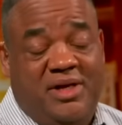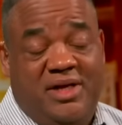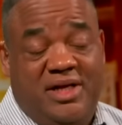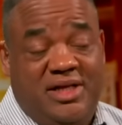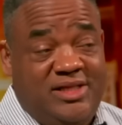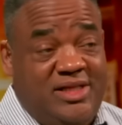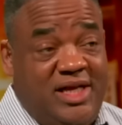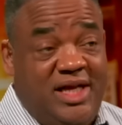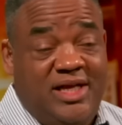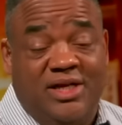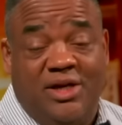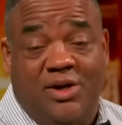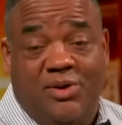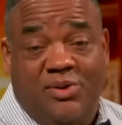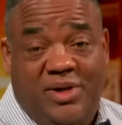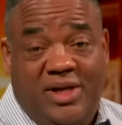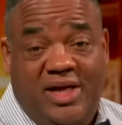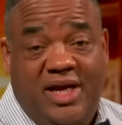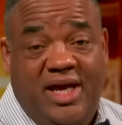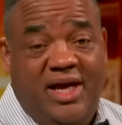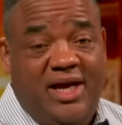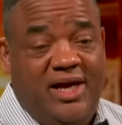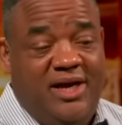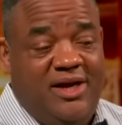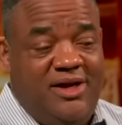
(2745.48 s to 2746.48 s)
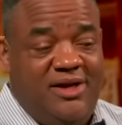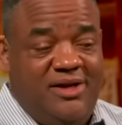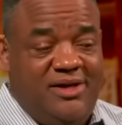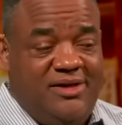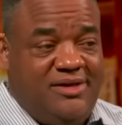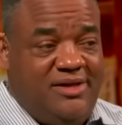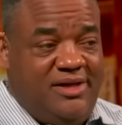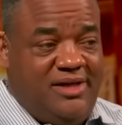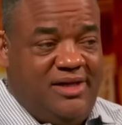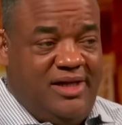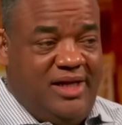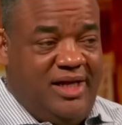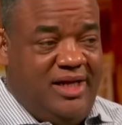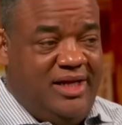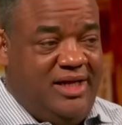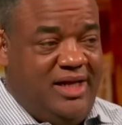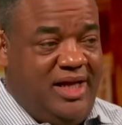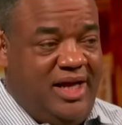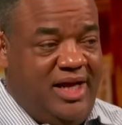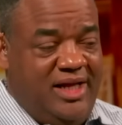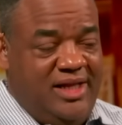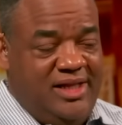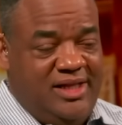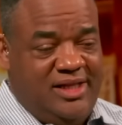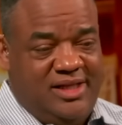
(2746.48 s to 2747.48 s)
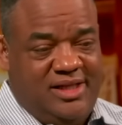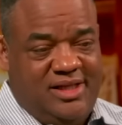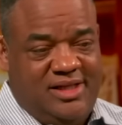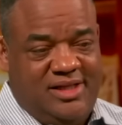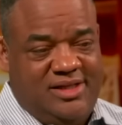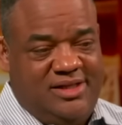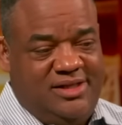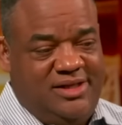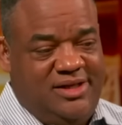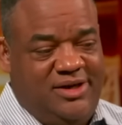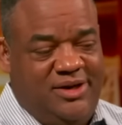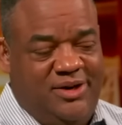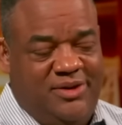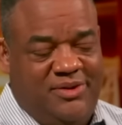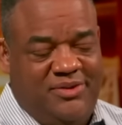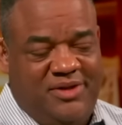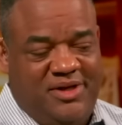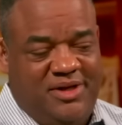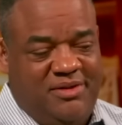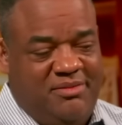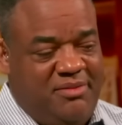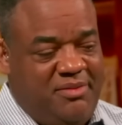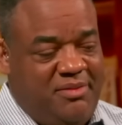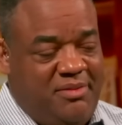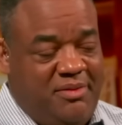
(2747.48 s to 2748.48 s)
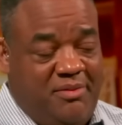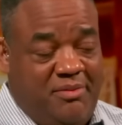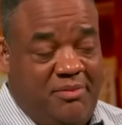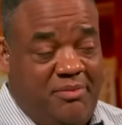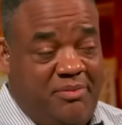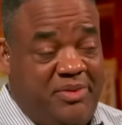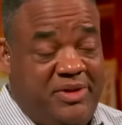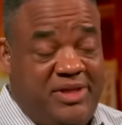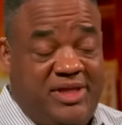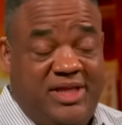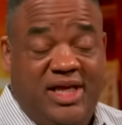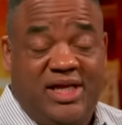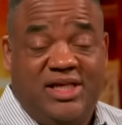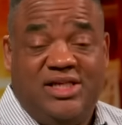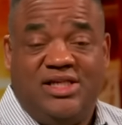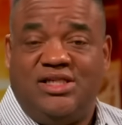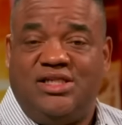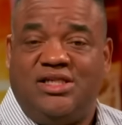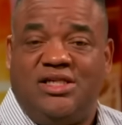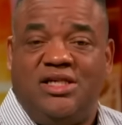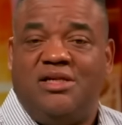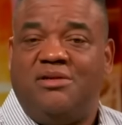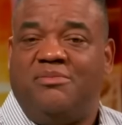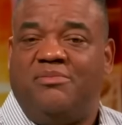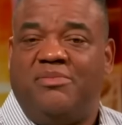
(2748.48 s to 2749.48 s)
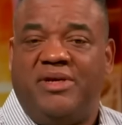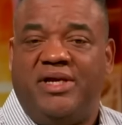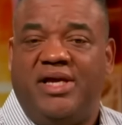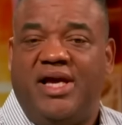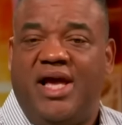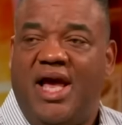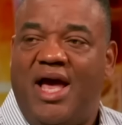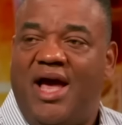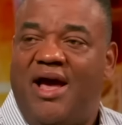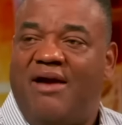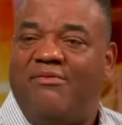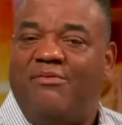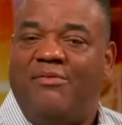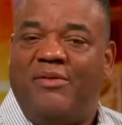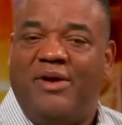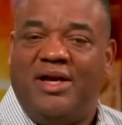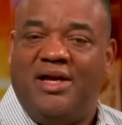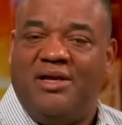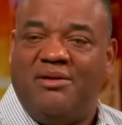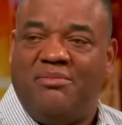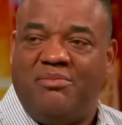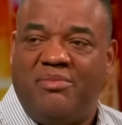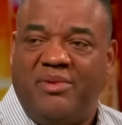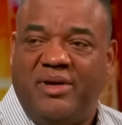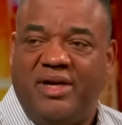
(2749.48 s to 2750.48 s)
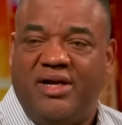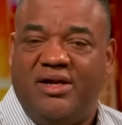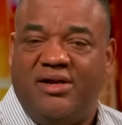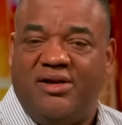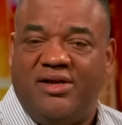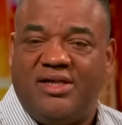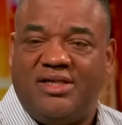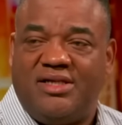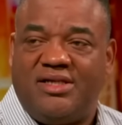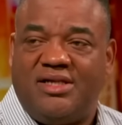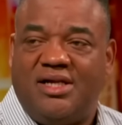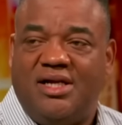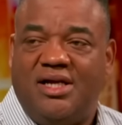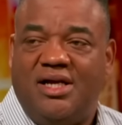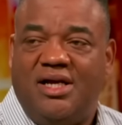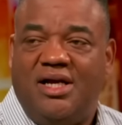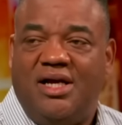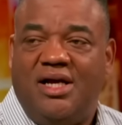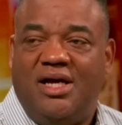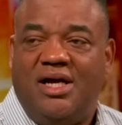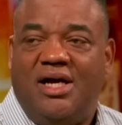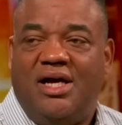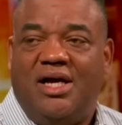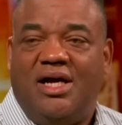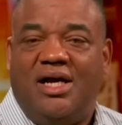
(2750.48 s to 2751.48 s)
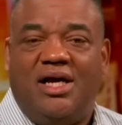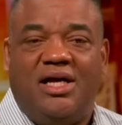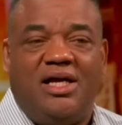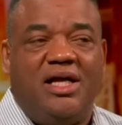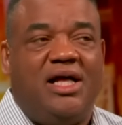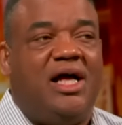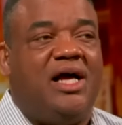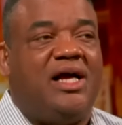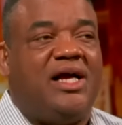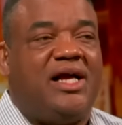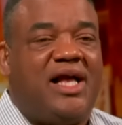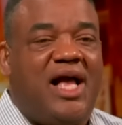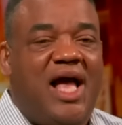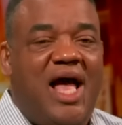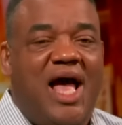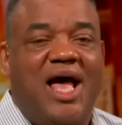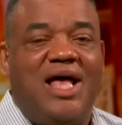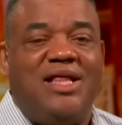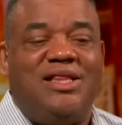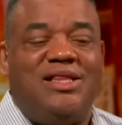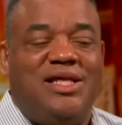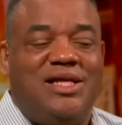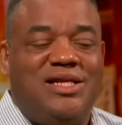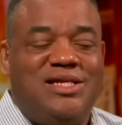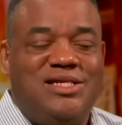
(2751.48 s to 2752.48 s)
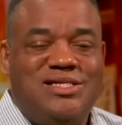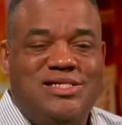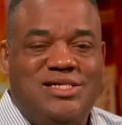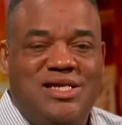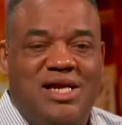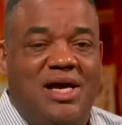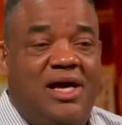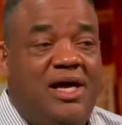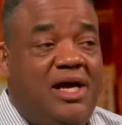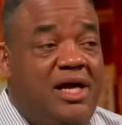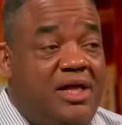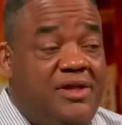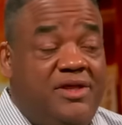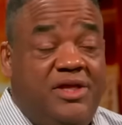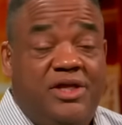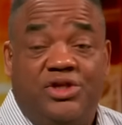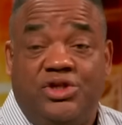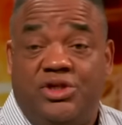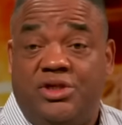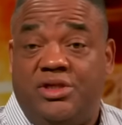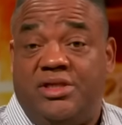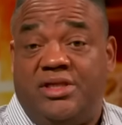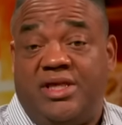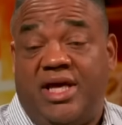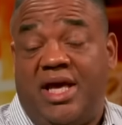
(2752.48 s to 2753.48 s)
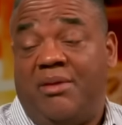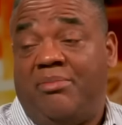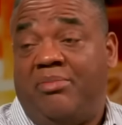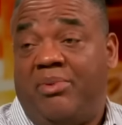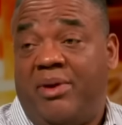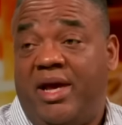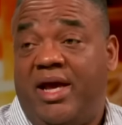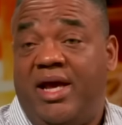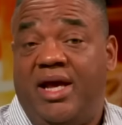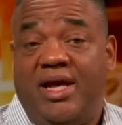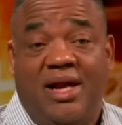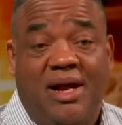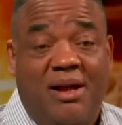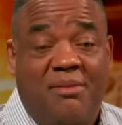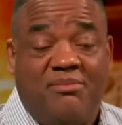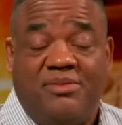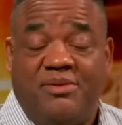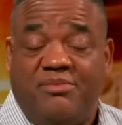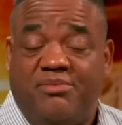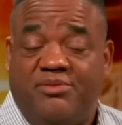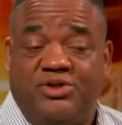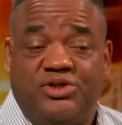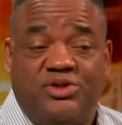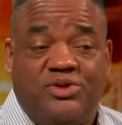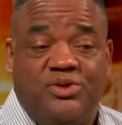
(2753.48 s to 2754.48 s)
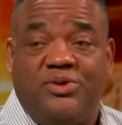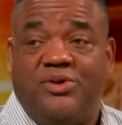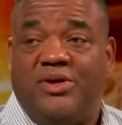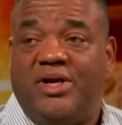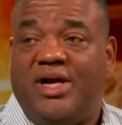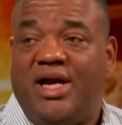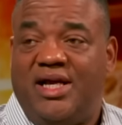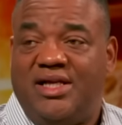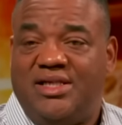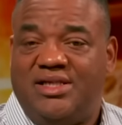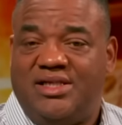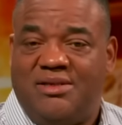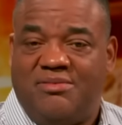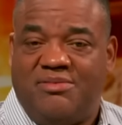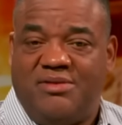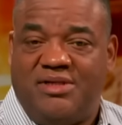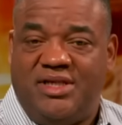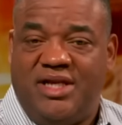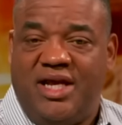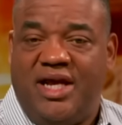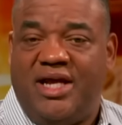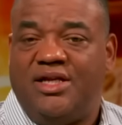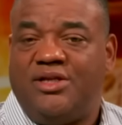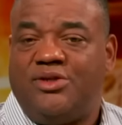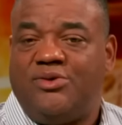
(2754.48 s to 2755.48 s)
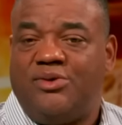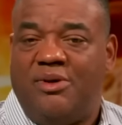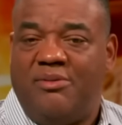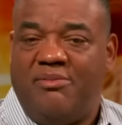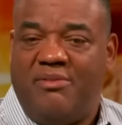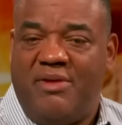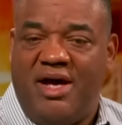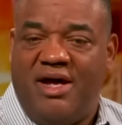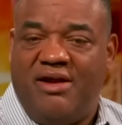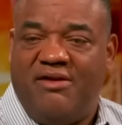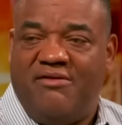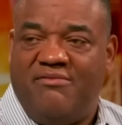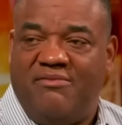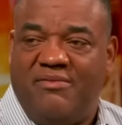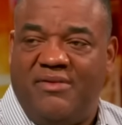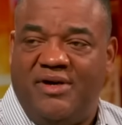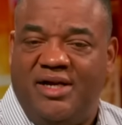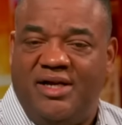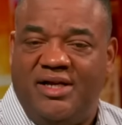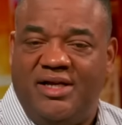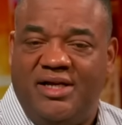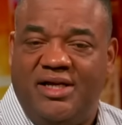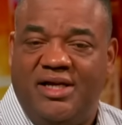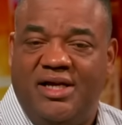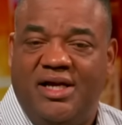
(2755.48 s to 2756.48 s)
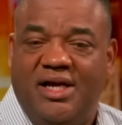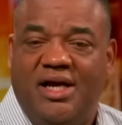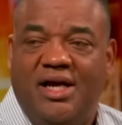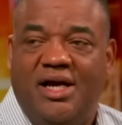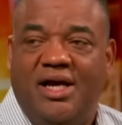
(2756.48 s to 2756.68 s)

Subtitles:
they don't care, and you know, but they should be halfway embarrassed. A guy that they paid, I'm sure, a substantial amount of money,